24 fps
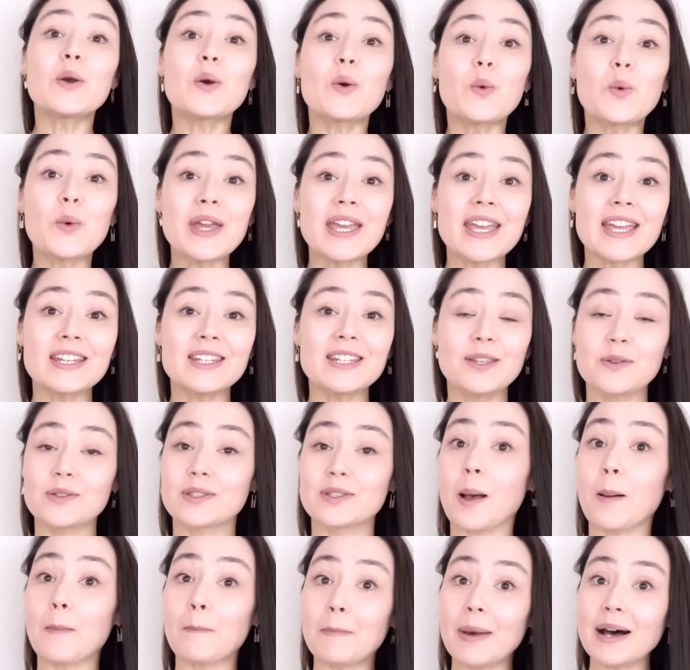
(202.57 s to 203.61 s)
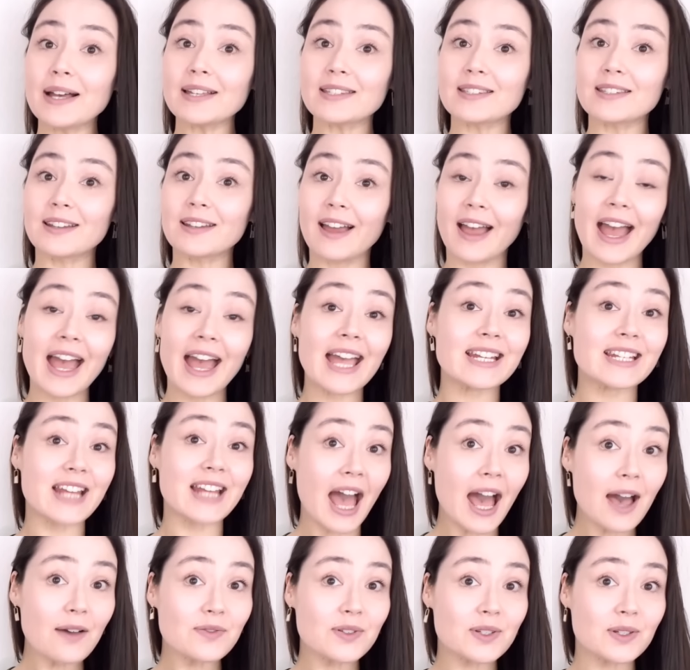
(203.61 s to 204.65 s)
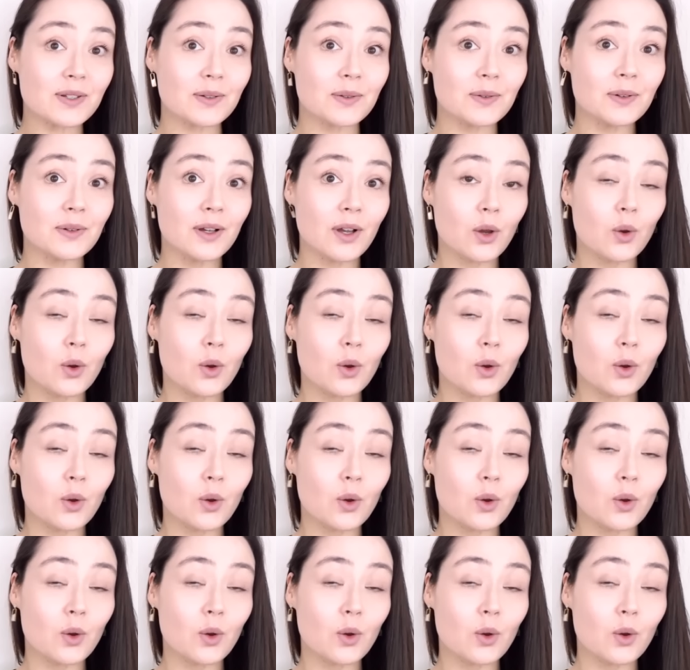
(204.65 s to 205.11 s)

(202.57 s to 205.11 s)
We can use must and have to